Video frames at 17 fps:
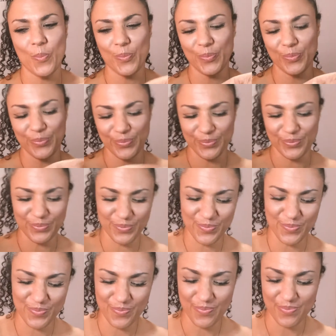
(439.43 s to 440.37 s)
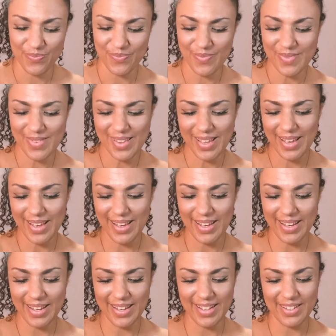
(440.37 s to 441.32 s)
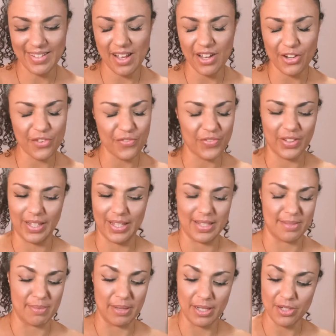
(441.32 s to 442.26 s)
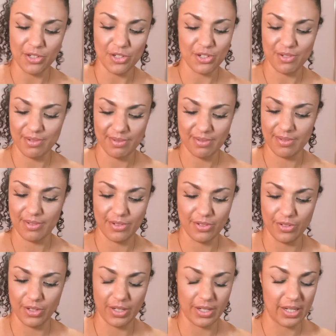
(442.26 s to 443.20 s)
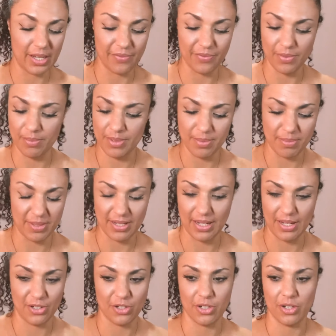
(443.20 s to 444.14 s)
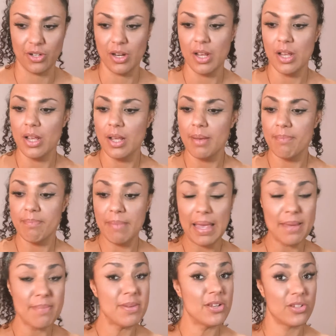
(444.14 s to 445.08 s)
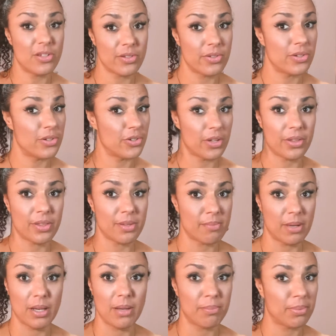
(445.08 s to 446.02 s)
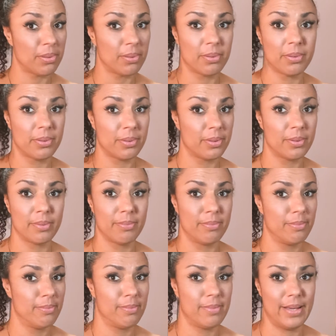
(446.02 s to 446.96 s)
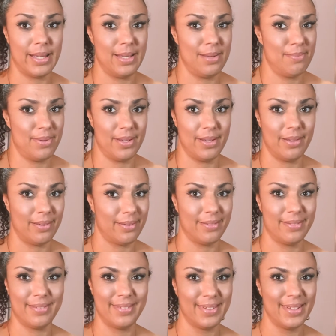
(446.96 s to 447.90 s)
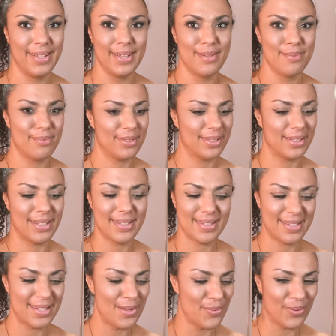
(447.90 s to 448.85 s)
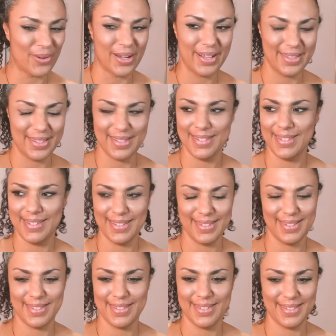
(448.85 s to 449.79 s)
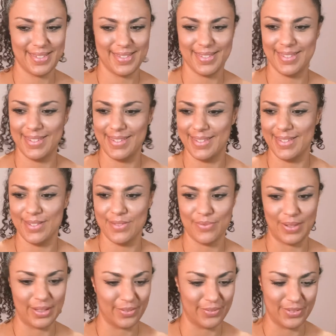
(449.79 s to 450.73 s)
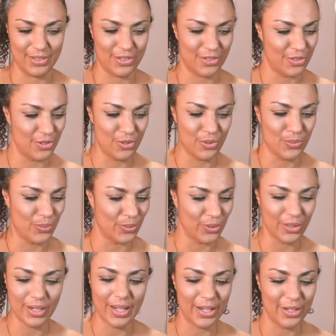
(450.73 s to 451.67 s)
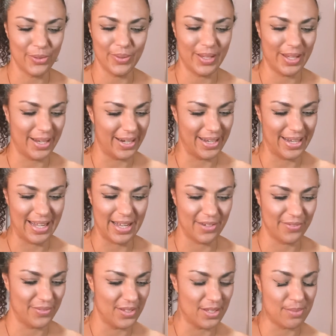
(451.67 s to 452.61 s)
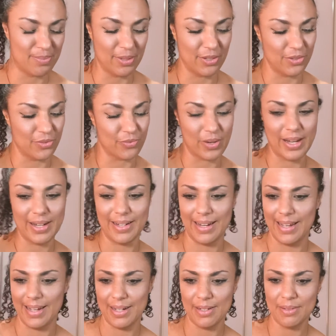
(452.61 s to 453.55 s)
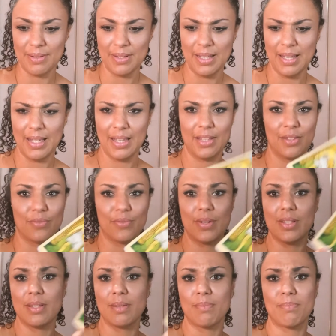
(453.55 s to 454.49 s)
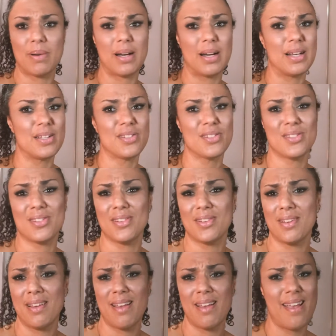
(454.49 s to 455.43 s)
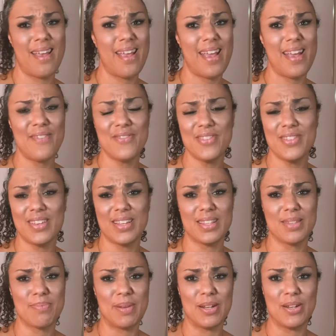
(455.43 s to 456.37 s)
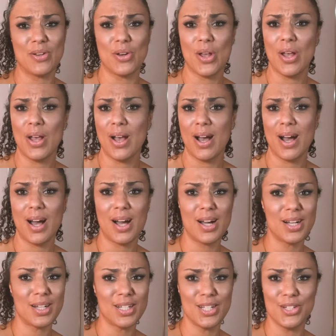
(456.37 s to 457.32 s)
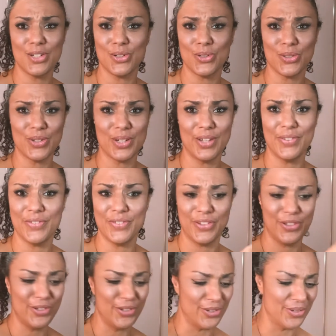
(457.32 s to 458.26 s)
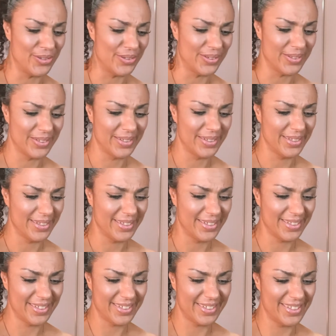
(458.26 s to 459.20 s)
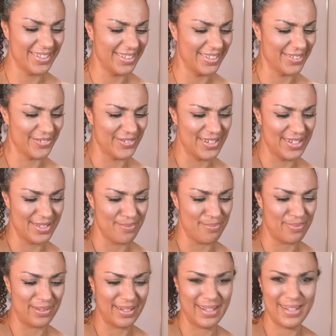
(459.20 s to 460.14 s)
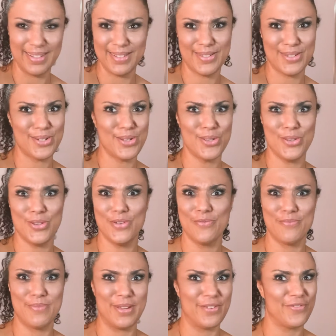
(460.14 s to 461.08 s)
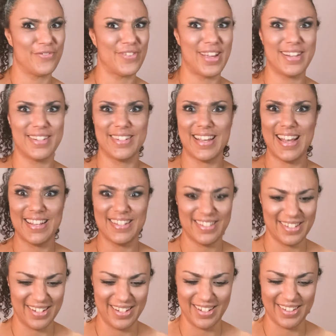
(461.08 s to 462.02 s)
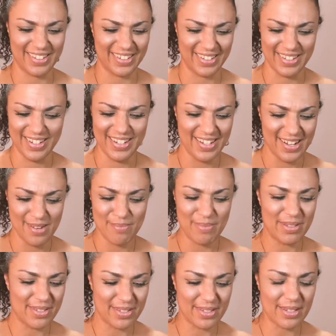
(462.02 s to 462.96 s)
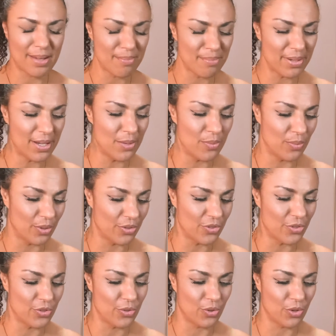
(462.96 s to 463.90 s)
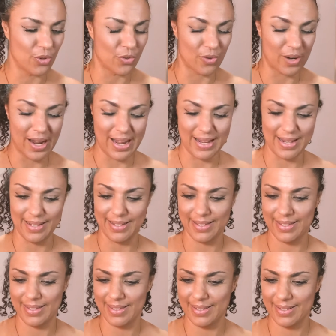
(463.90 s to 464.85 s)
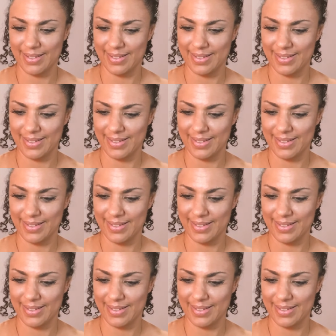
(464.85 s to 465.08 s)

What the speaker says: I don't feel like it's much. You're going to give them some attention, maybe just to shut them up. Maybe. But let's see why this is relevant to you. What are you getting out of this? Because right now, in the recent past, everything's been hunky-dory for you. In the recent past, you've been fantastic. But somebody wants your grace.